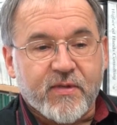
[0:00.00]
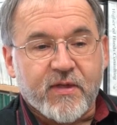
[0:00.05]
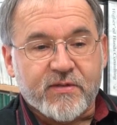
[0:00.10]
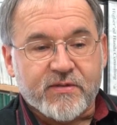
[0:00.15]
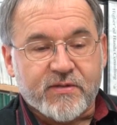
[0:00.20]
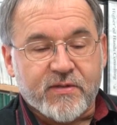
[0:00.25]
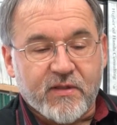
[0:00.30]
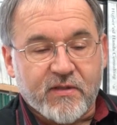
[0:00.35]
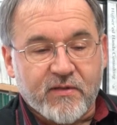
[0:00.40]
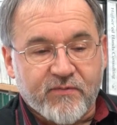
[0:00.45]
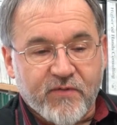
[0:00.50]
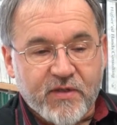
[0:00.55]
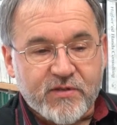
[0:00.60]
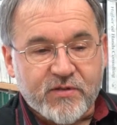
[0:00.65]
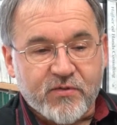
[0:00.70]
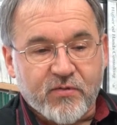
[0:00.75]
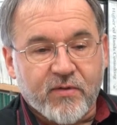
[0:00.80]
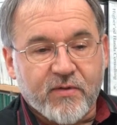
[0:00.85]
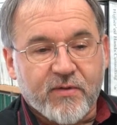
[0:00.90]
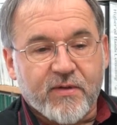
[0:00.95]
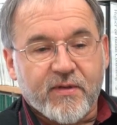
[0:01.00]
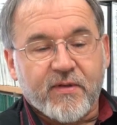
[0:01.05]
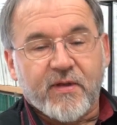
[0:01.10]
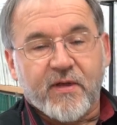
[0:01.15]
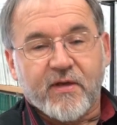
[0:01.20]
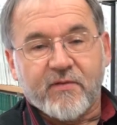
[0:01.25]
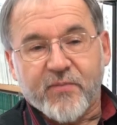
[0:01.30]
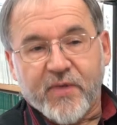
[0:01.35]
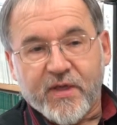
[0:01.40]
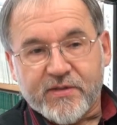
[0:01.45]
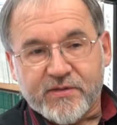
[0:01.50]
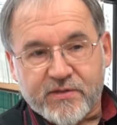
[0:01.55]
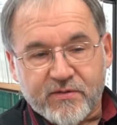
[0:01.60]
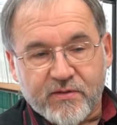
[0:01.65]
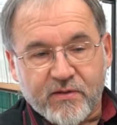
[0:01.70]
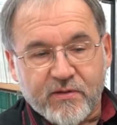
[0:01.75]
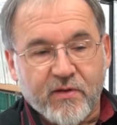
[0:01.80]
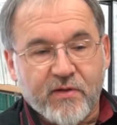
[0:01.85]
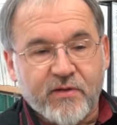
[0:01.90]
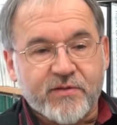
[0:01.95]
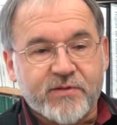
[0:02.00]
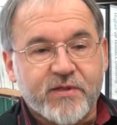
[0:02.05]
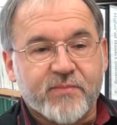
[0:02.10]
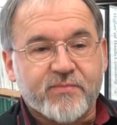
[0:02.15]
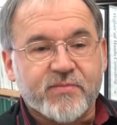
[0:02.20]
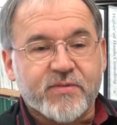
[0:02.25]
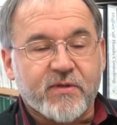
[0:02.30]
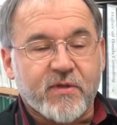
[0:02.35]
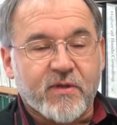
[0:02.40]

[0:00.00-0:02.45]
as an individual have mastered the concepts